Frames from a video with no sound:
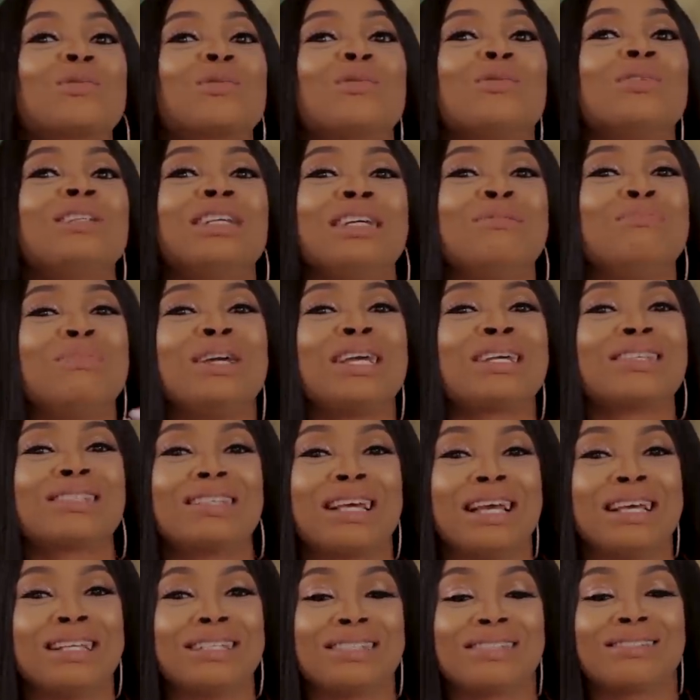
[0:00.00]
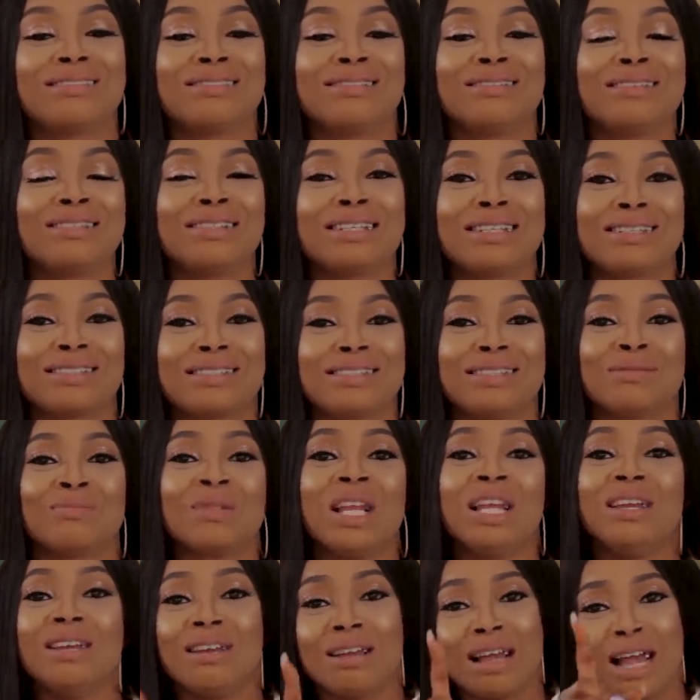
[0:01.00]
it makes sense. This thing.
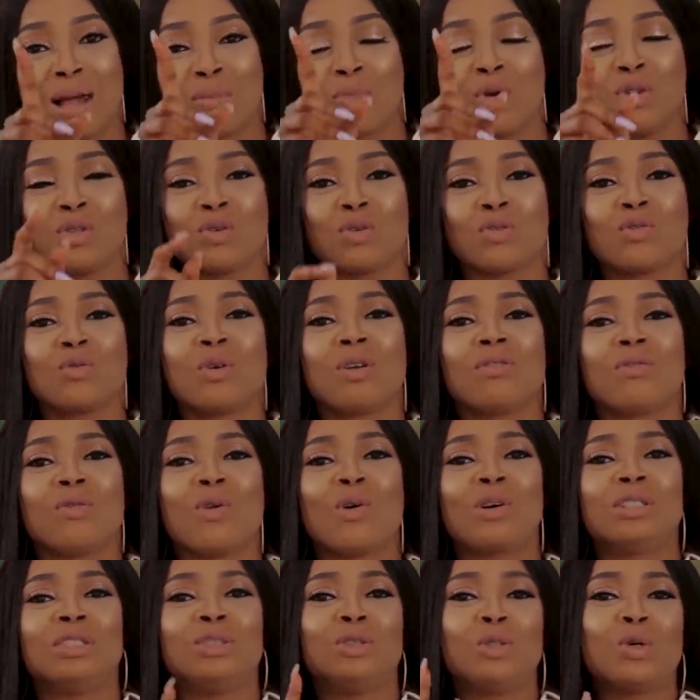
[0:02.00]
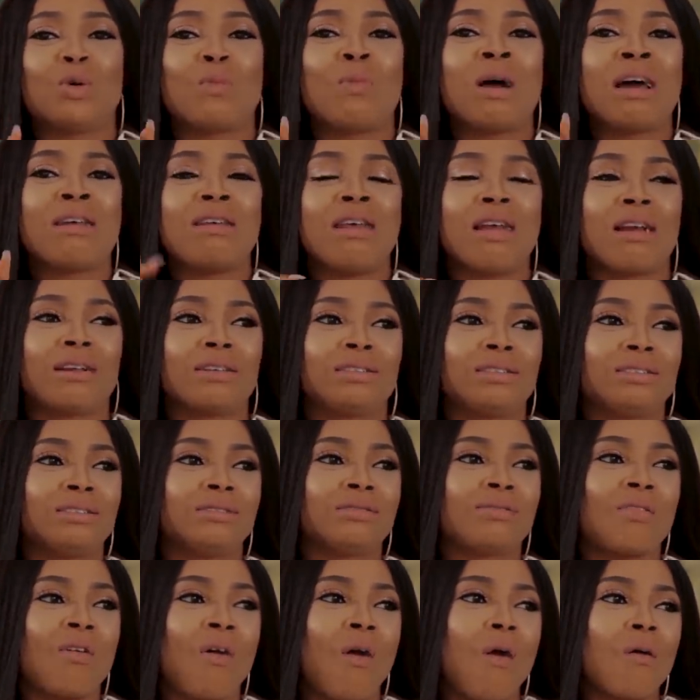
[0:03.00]
I'm going to do a vlog in Yoruba
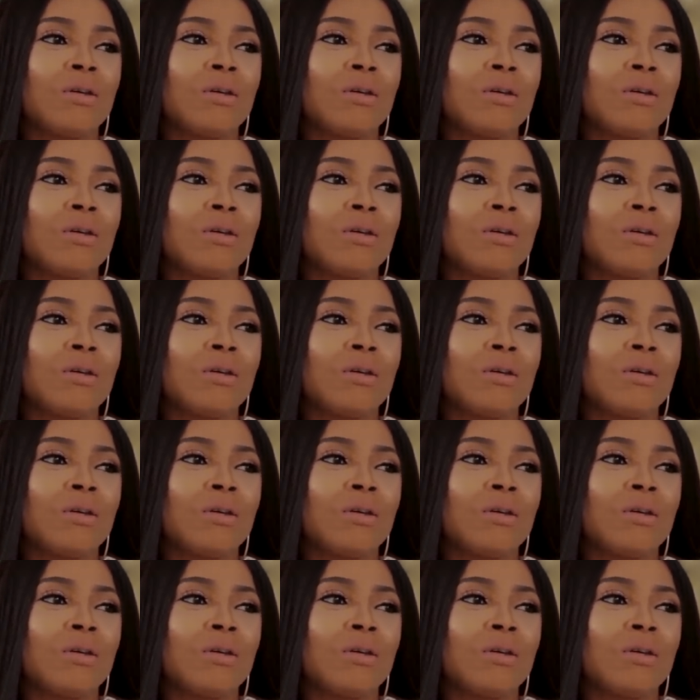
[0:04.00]
next.